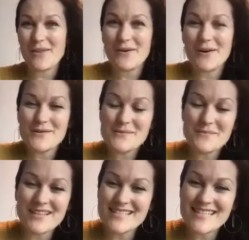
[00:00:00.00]
other host,
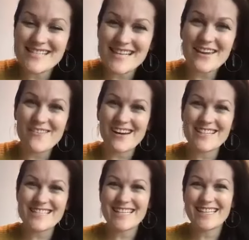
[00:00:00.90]
Melissa
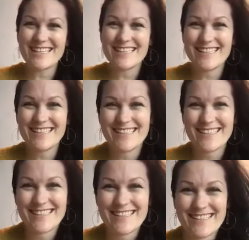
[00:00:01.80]
DeSecurant.
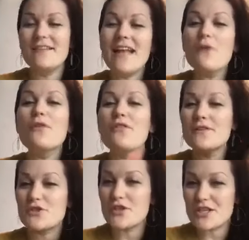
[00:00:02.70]
Now that
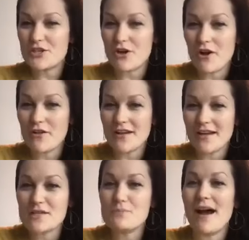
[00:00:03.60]
the traditional holiday
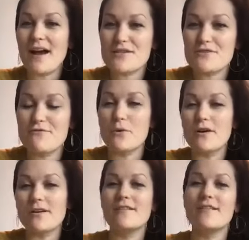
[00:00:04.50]
has passed
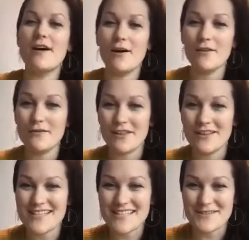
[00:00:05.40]
for all of the
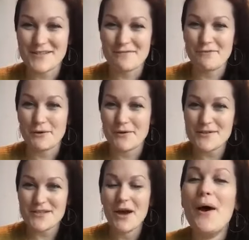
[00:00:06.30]
listeners and viewers,